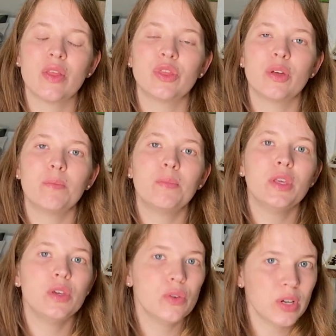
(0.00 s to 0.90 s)
the
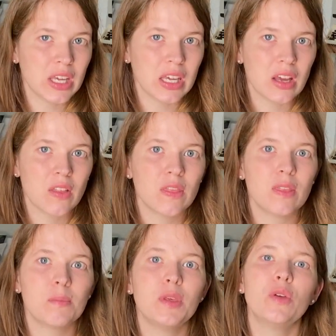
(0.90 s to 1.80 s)
beauty,
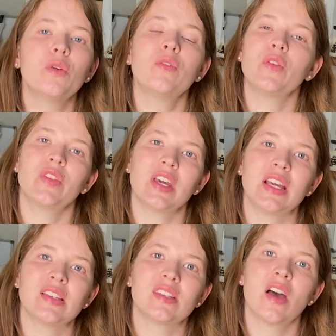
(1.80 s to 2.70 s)
the beautiful
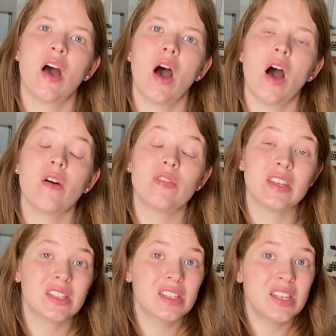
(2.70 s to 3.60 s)
things of
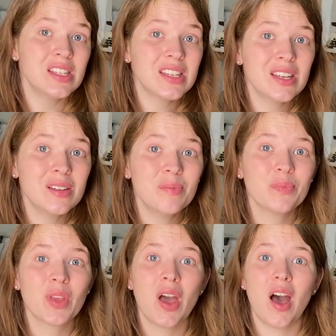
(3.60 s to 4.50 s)
the season.
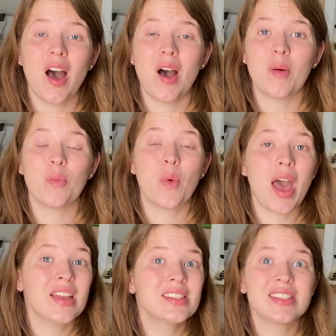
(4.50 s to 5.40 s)

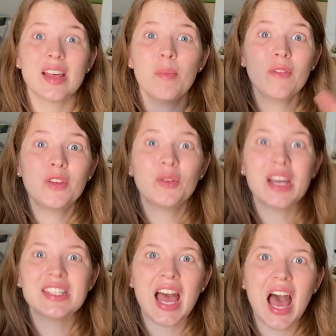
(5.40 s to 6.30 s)
And some of you
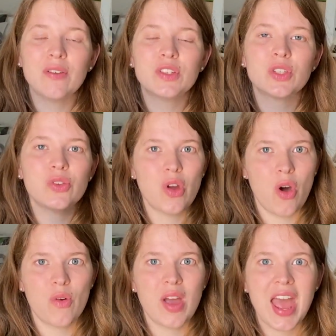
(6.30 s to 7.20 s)
guys have
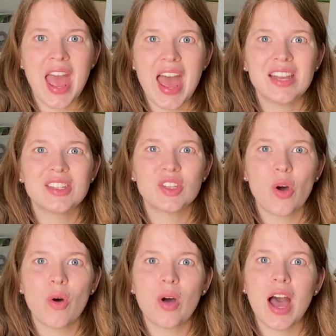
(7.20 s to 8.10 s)
snow, and
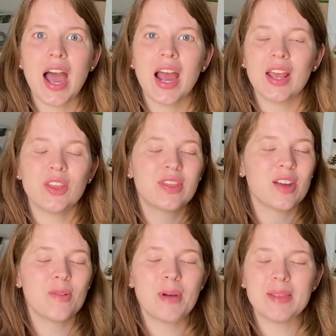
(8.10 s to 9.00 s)
so
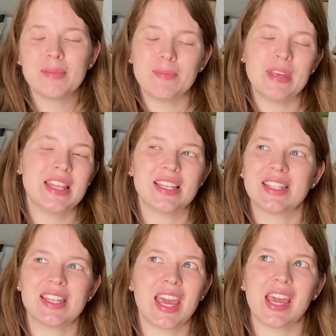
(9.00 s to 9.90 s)
there might be this,
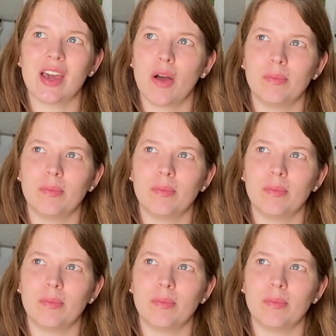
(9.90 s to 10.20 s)
like,